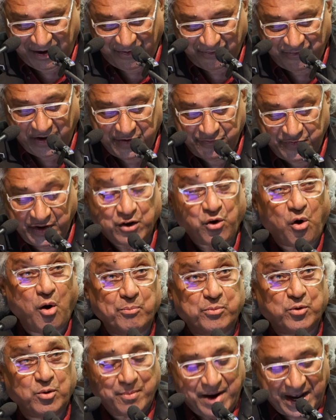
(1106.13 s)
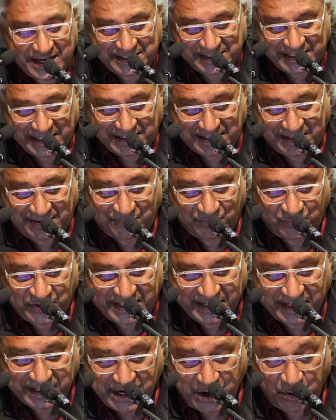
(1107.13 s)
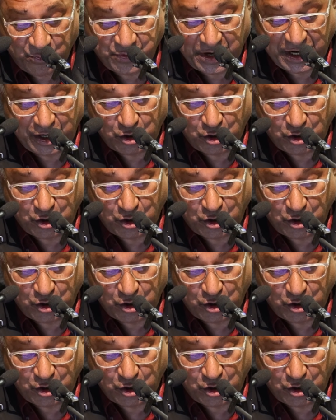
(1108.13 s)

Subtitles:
When we compromise with it, we